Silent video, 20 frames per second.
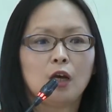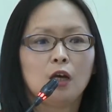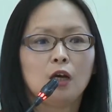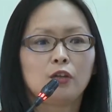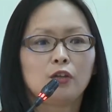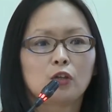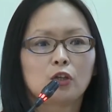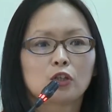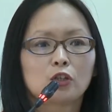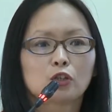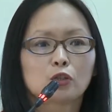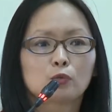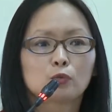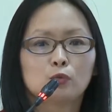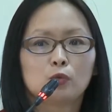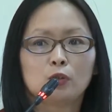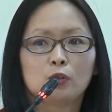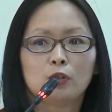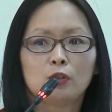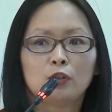There is
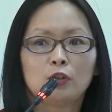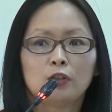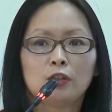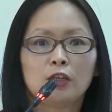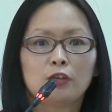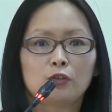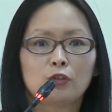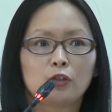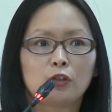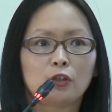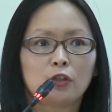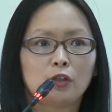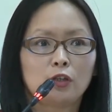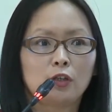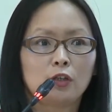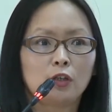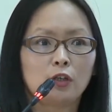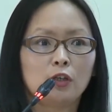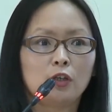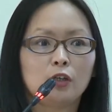
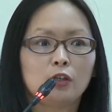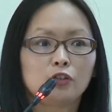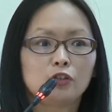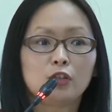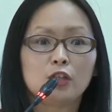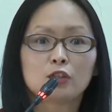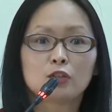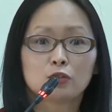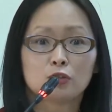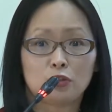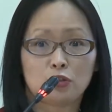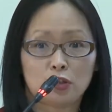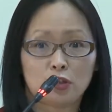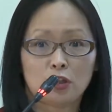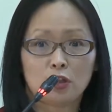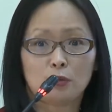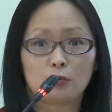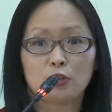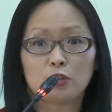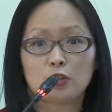another UNESCO
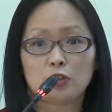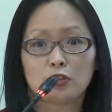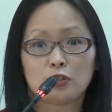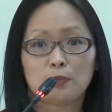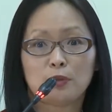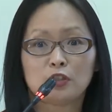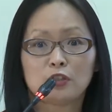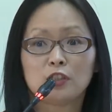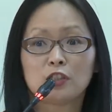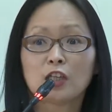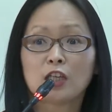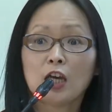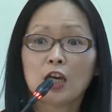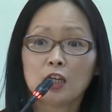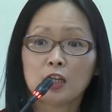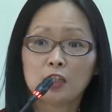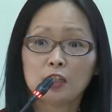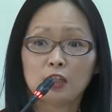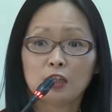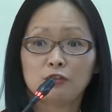chair, which is based in
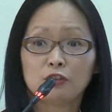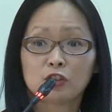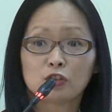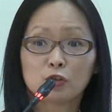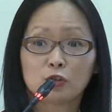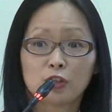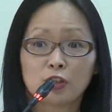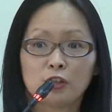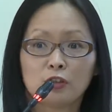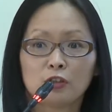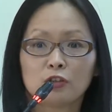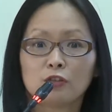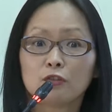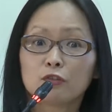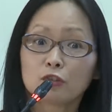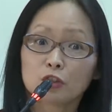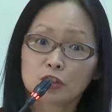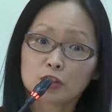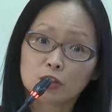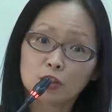Canada, Victoria
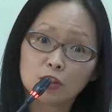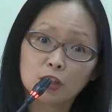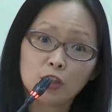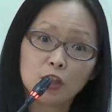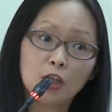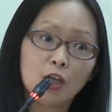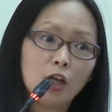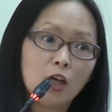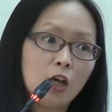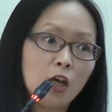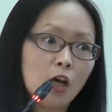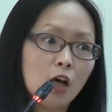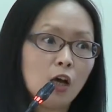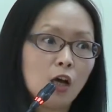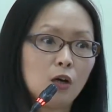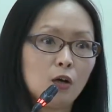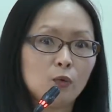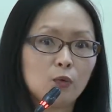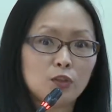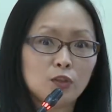University,
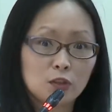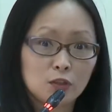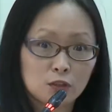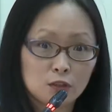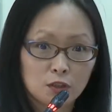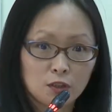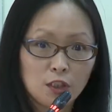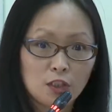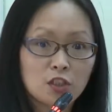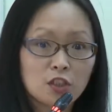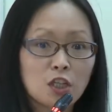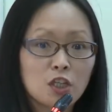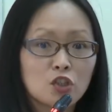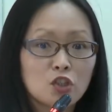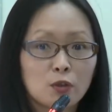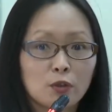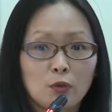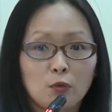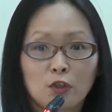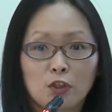which is
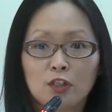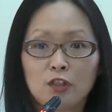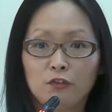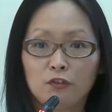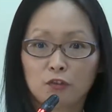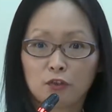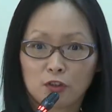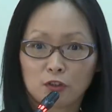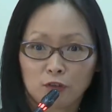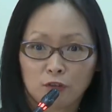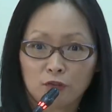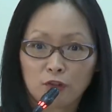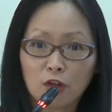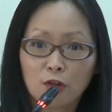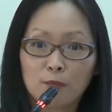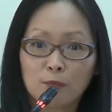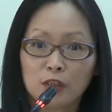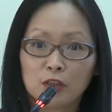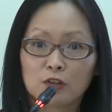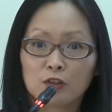essentially working for the
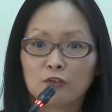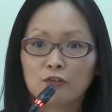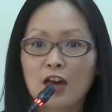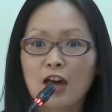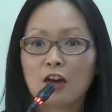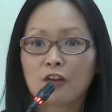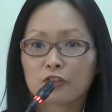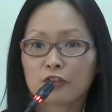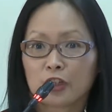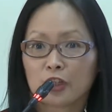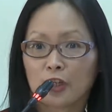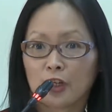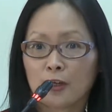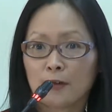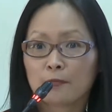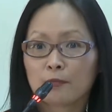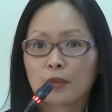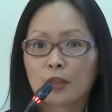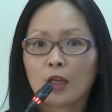development of Africa.